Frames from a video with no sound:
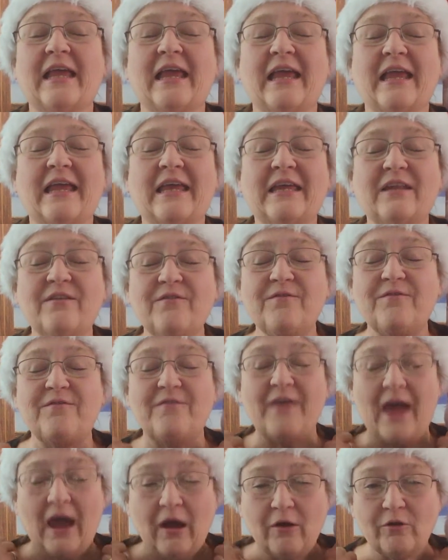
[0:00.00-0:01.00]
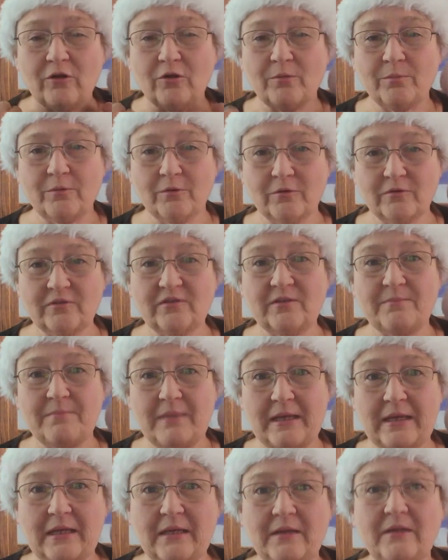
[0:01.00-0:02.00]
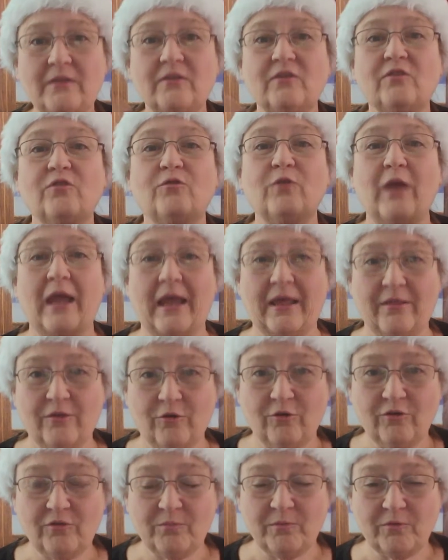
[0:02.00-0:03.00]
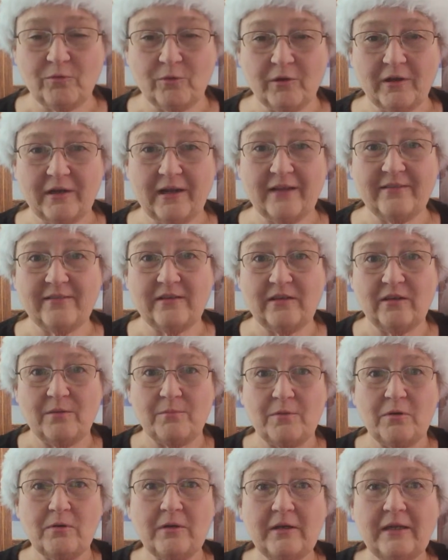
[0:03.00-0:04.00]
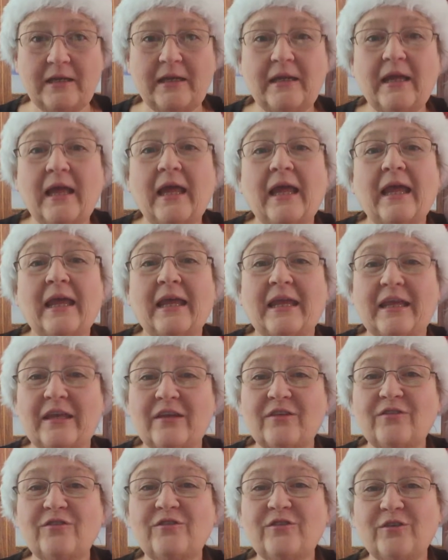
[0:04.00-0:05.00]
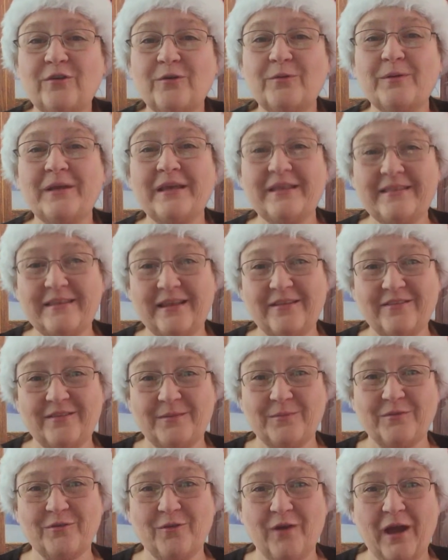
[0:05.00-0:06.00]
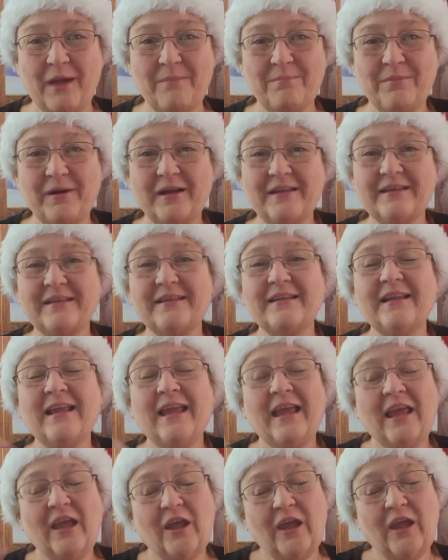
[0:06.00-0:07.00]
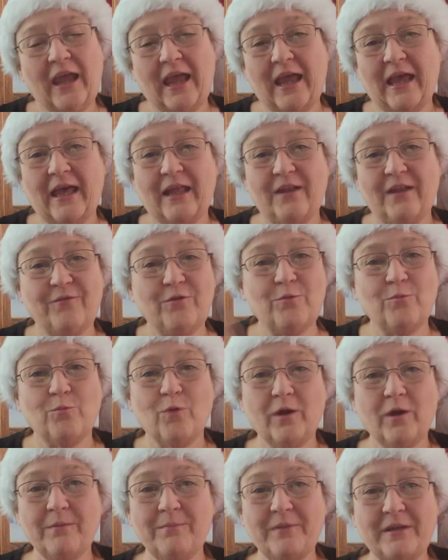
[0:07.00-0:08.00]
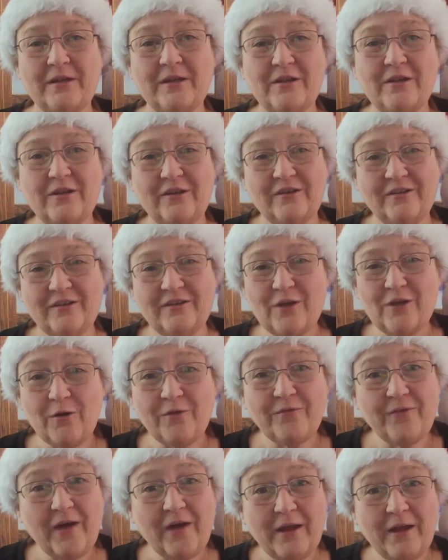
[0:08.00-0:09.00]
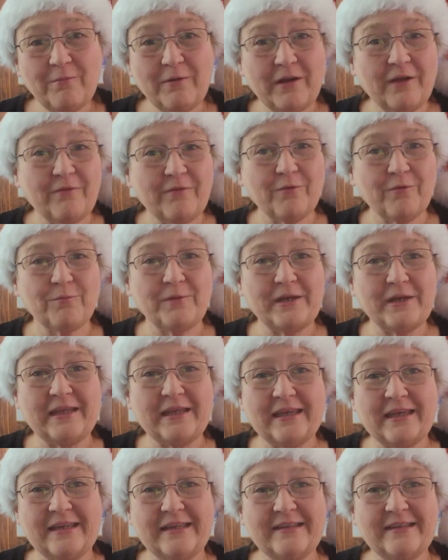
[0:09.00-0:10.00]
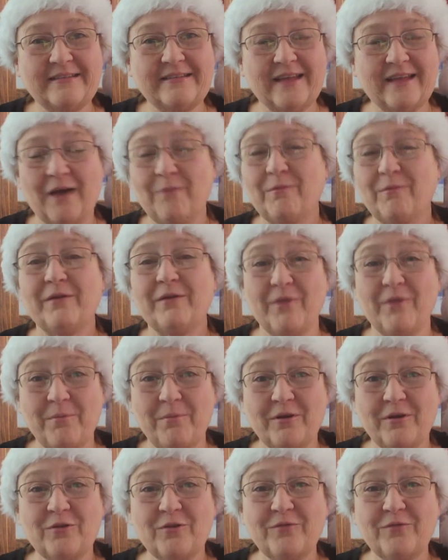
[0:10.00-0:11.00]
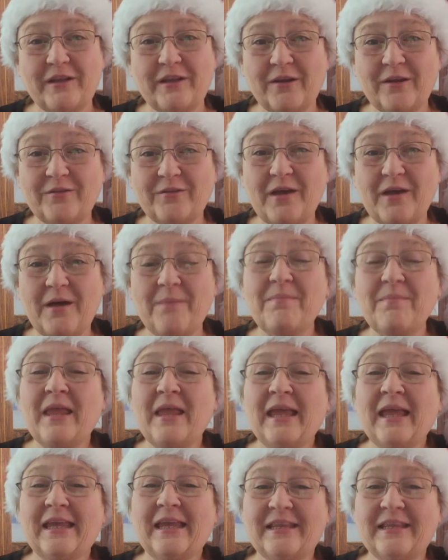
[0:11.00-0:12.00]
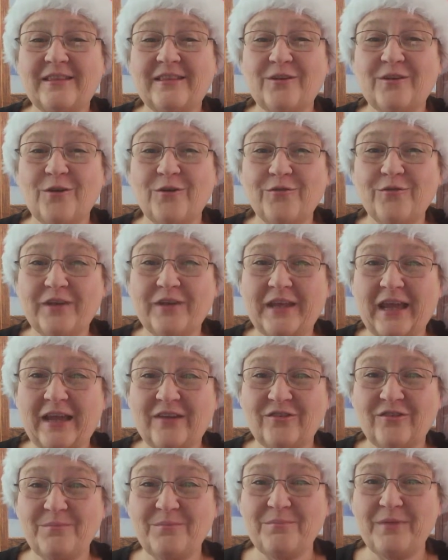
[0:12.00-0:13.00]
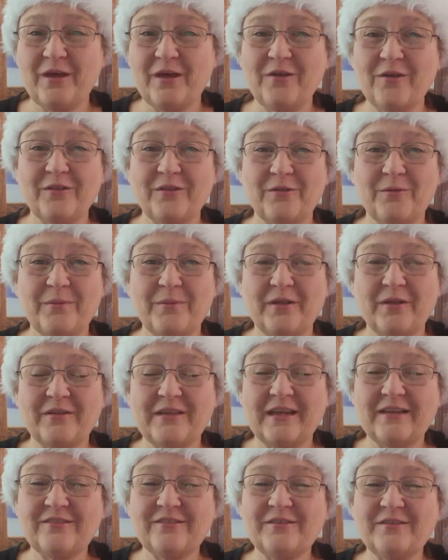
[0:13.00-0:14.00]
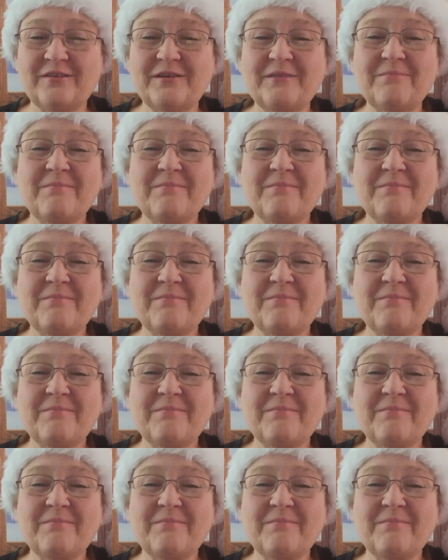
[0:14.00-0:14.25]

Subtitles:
invaluable to me and the Christmas organizing community is to hit that subscribe button. And if you want to be notified whenever whenever I put new videos up, hit the notification bell, the little bell next to it.